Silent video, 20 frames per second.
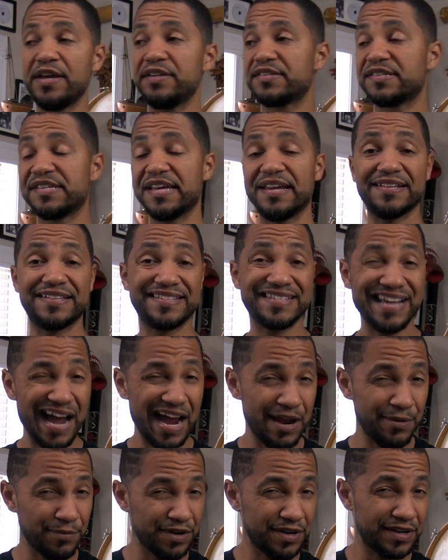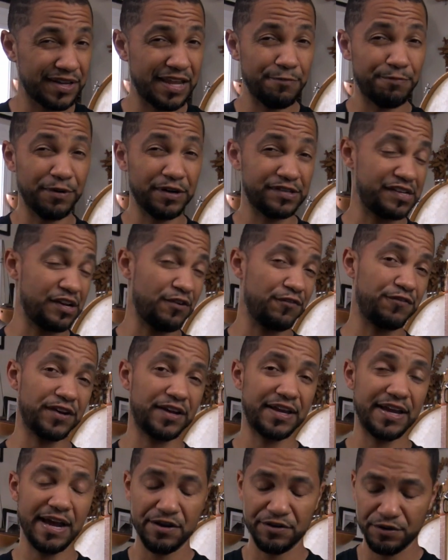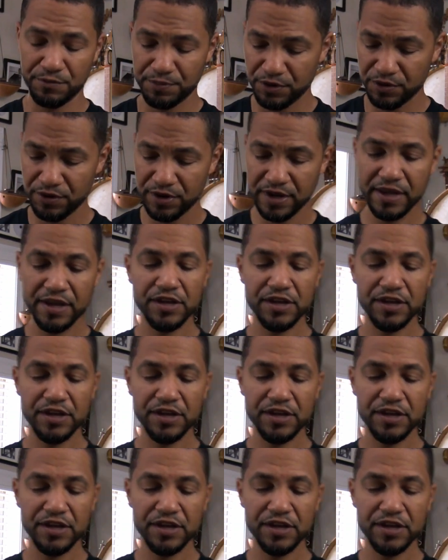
Set a timer to keep ourselves accountable.